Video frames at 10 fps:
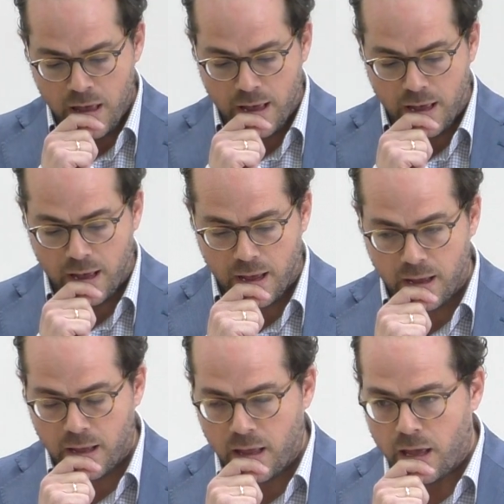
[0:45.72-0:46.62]

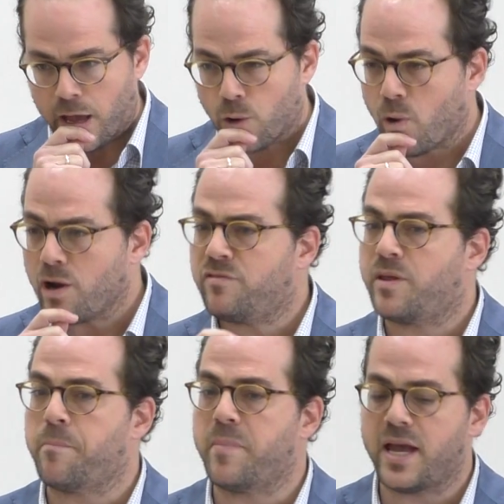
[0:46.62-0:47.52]
And one of
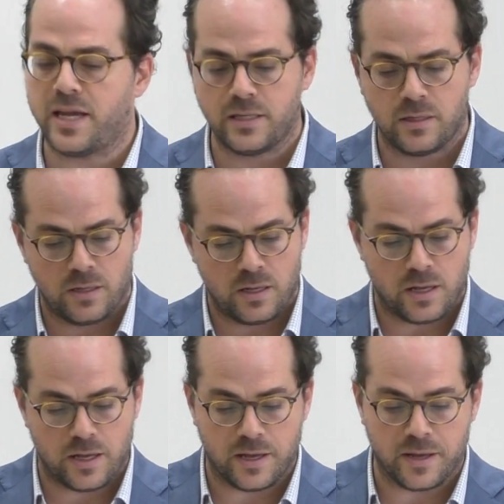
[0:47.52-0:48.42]
the main
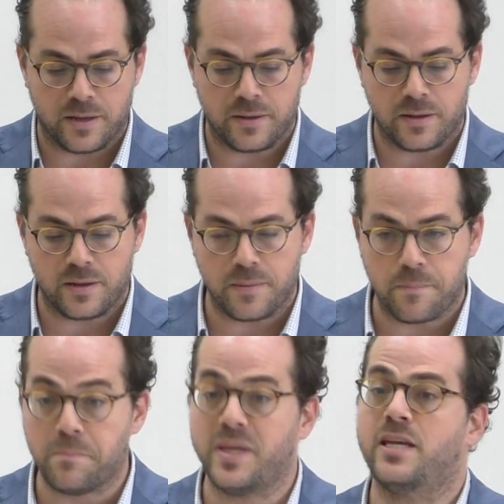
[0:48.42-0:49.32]

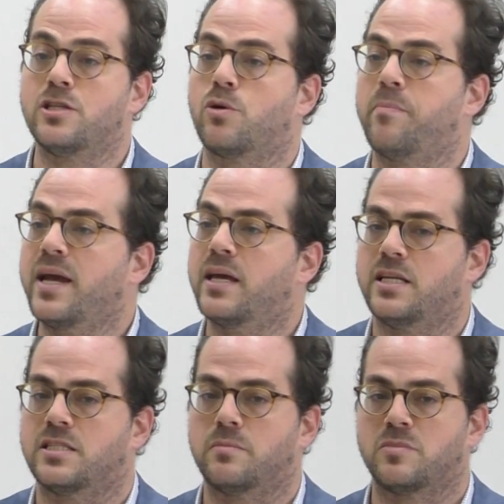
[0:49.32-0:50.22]
means or
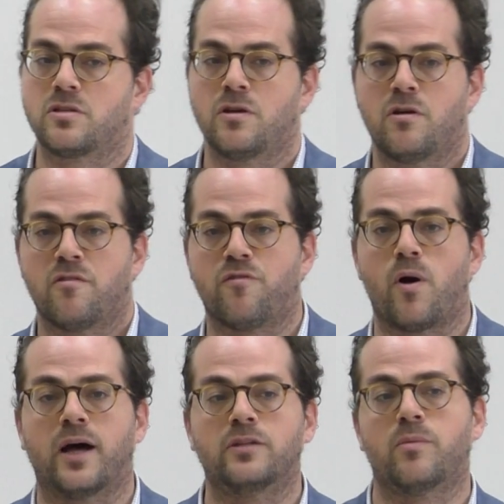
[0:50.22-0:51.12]
mechanisms
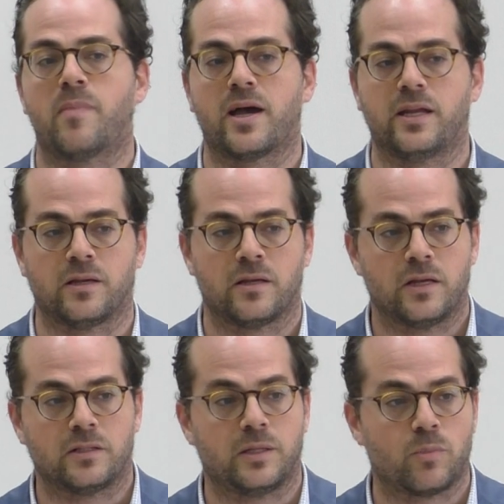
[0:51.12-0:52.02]
for undermining
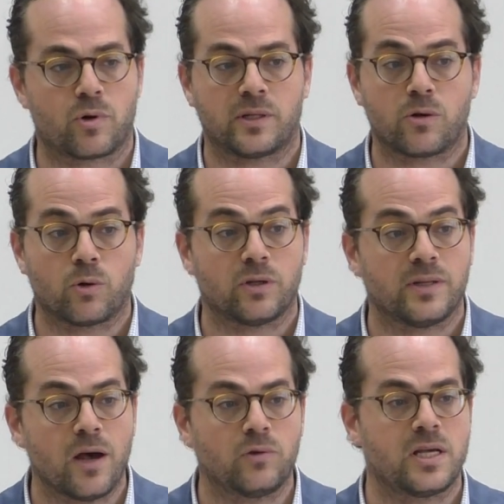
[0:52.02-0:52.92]
the democratic order
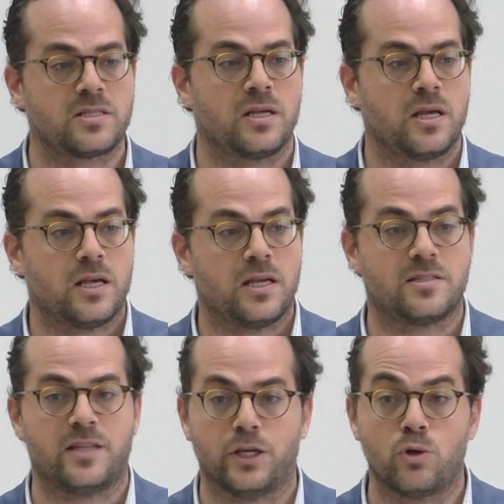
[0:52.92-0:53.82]
nowadays
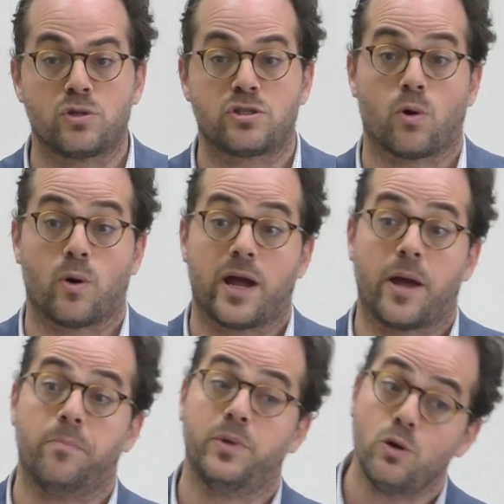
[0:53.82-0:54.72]
is the use or
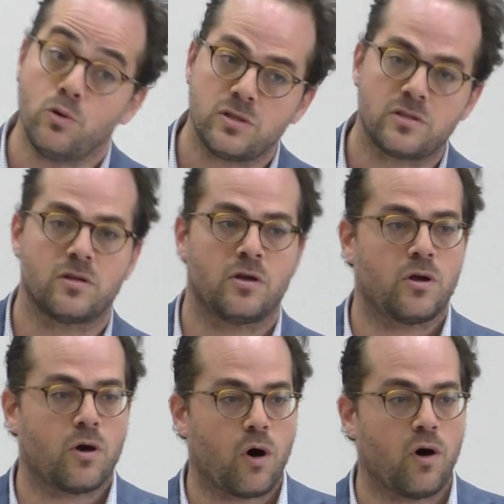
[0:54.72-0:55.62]
abuse
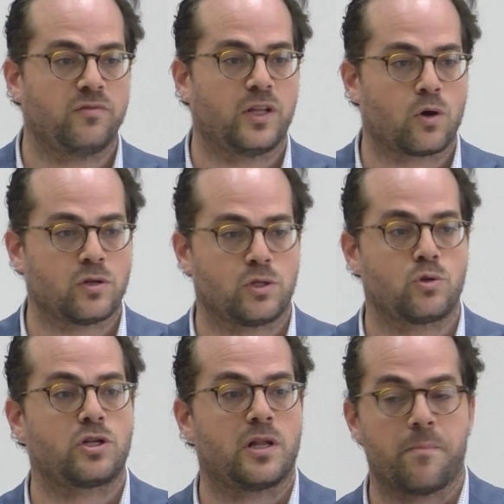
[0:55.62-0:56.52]
of the
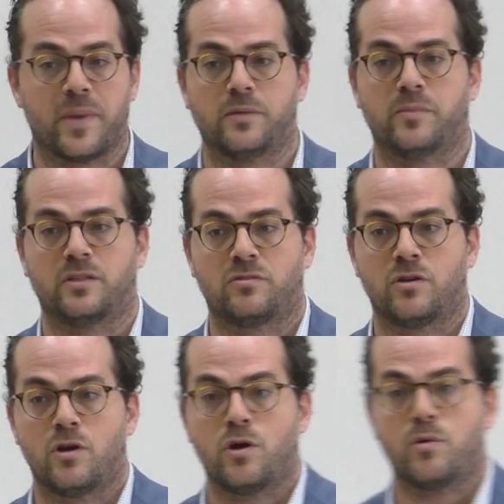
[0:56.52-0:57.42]
constitutional amendment
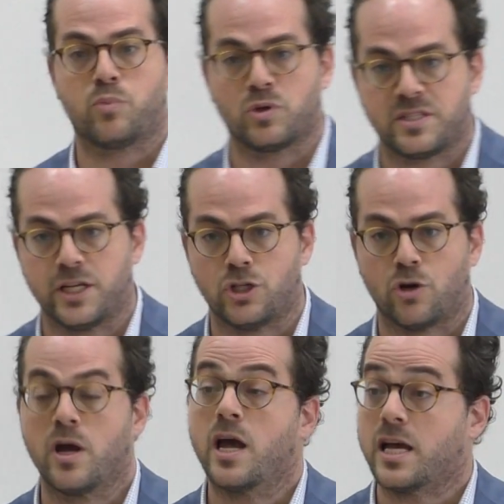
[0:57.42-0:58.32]

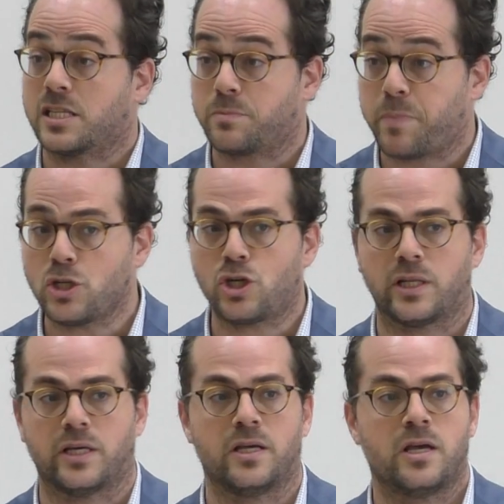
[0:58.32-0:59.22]
procedure,
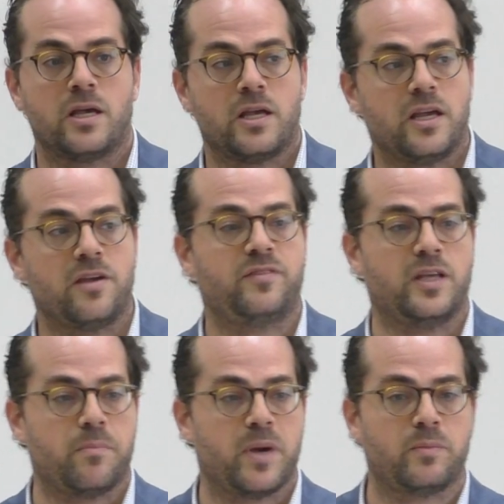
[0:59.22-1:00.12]
especially if
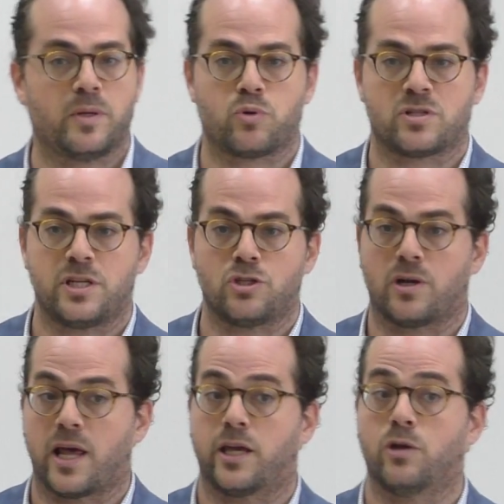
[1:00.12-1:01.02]
the amendment
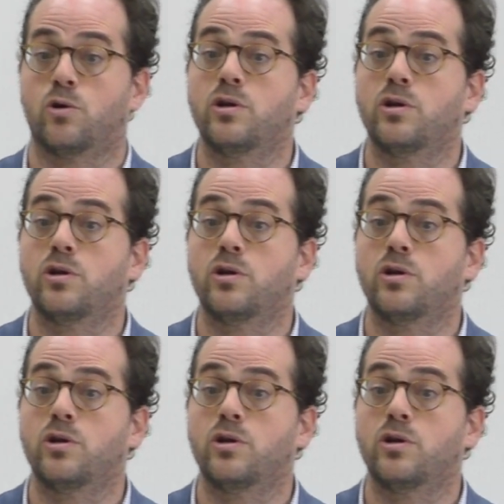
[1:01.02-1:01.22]
procedure, like in